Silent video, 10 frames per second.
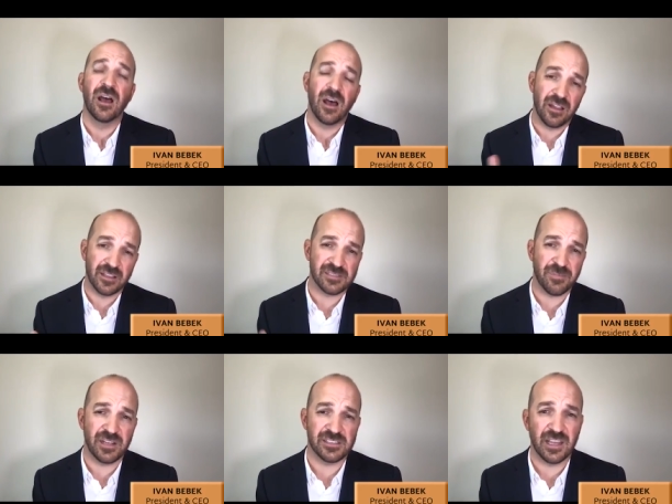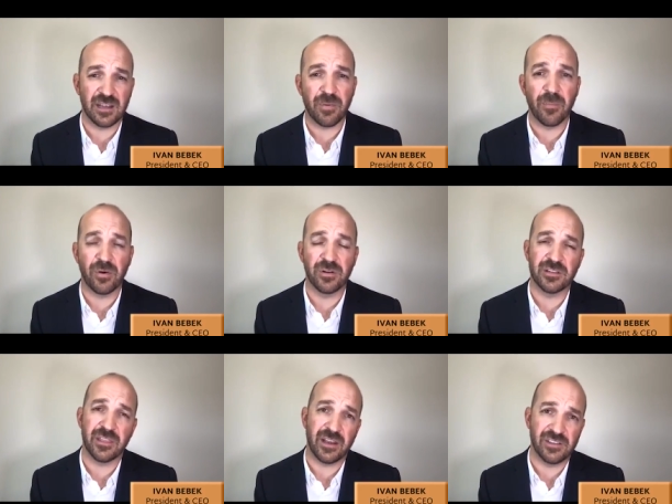I'll explain a second proponent
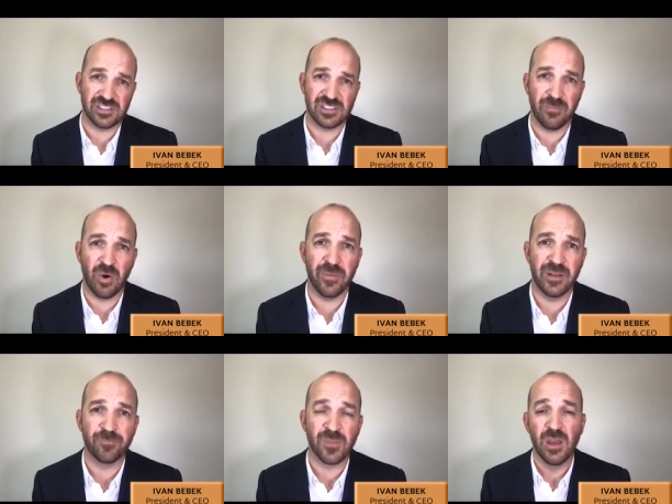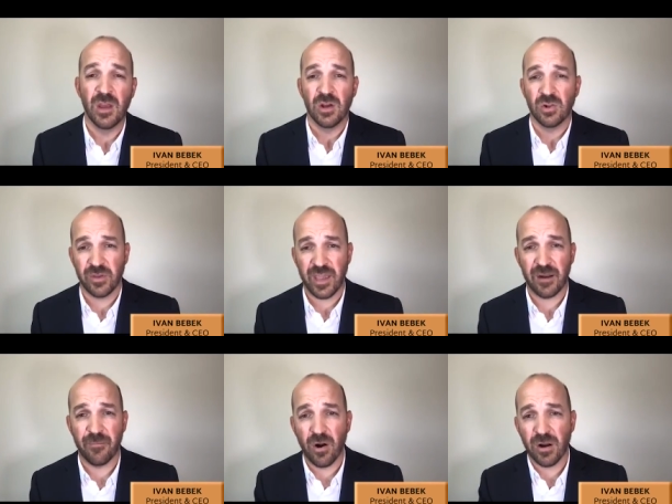to that in just a moment.
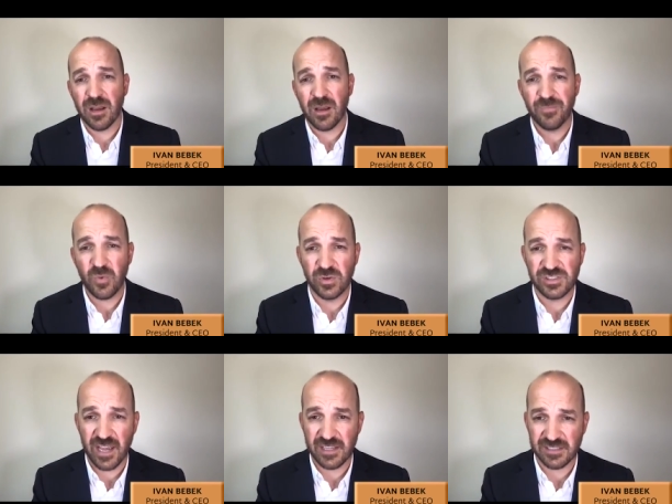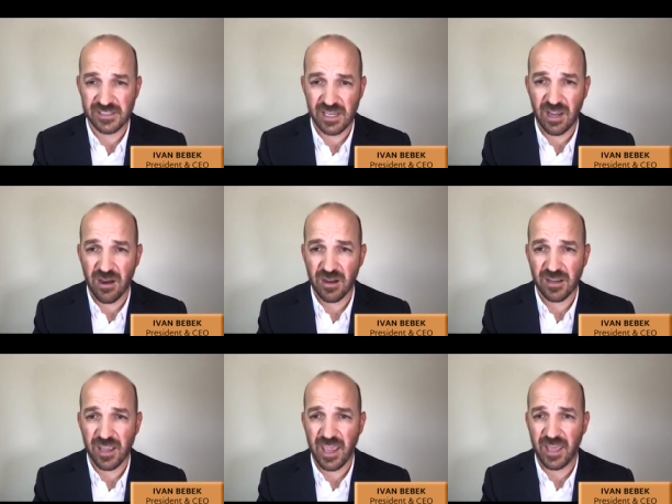Lucanamarca, which has NEOC
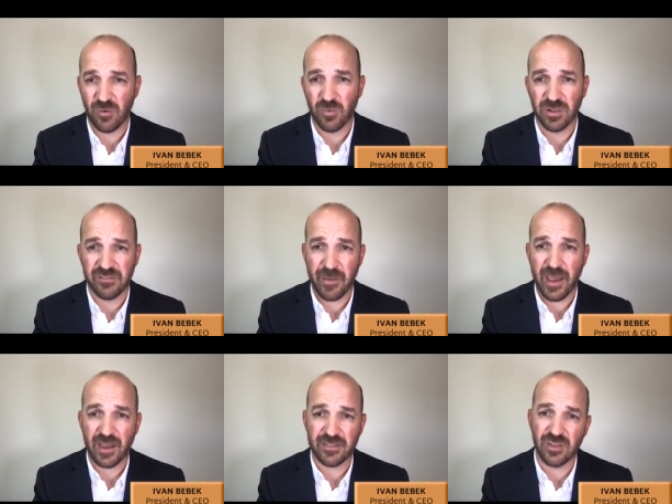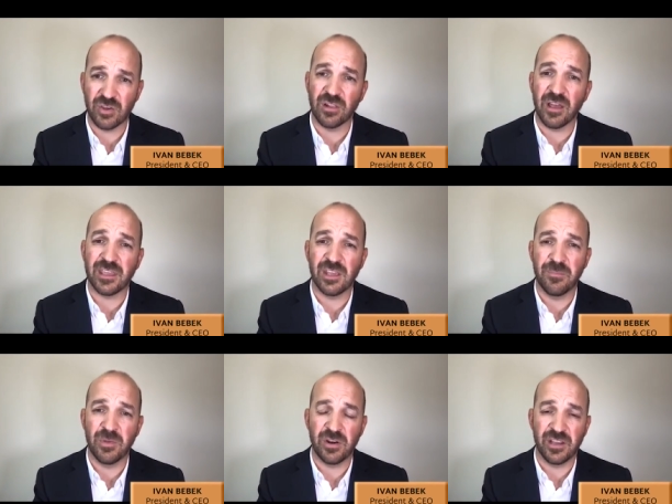and it will impact the Good Lucky
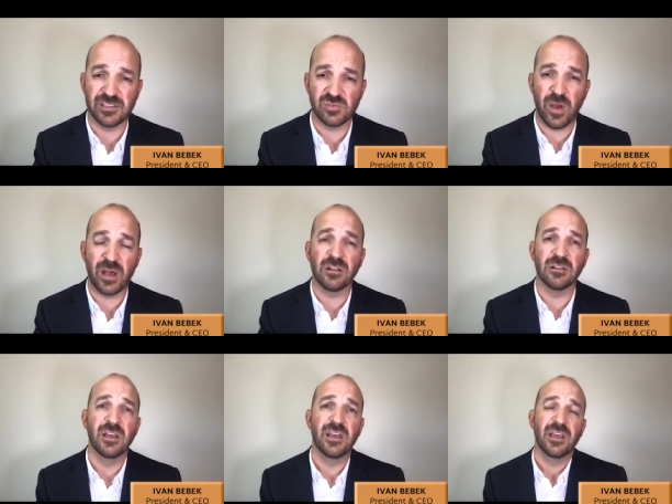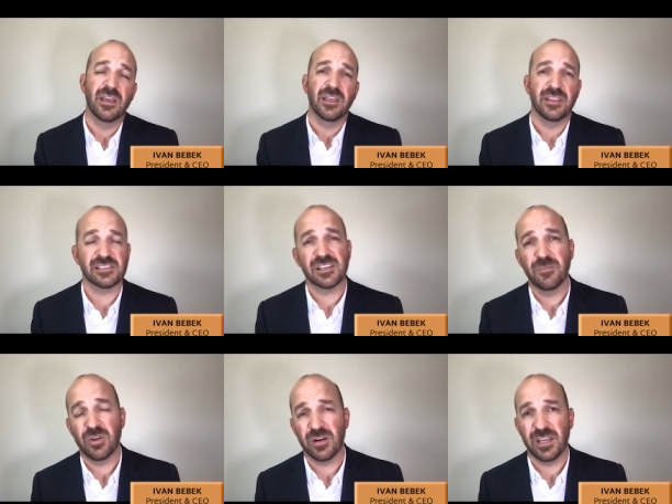community as well. This
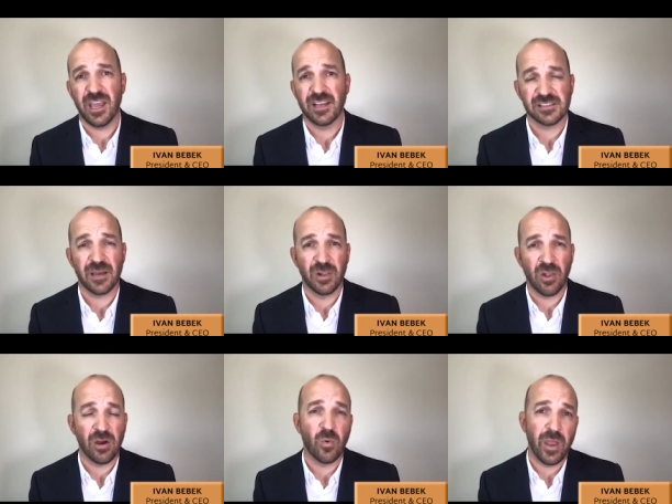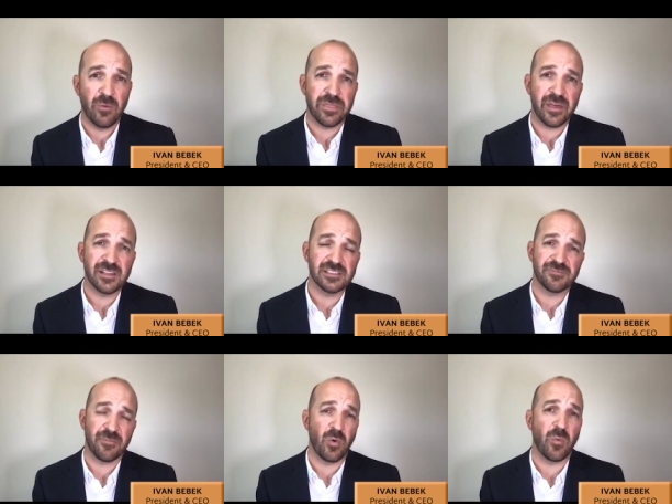community has come a long way with us
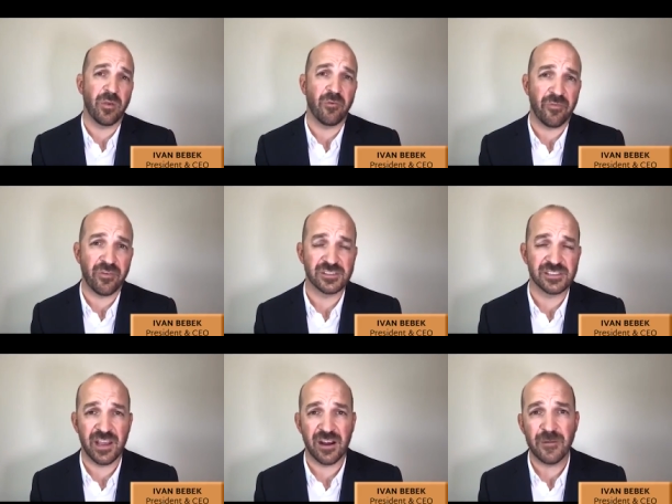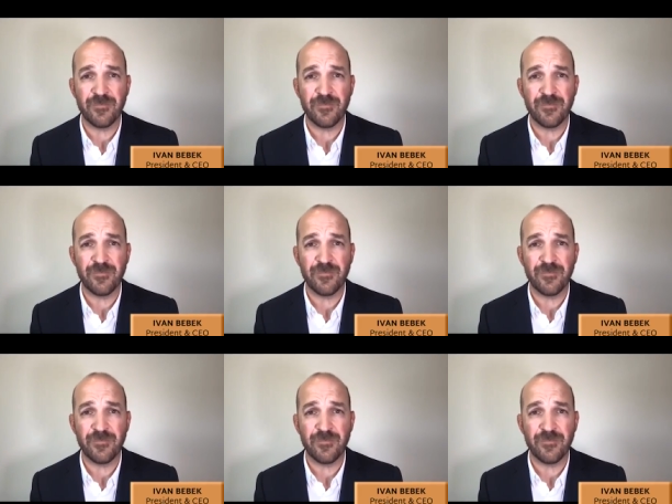from when we were first there,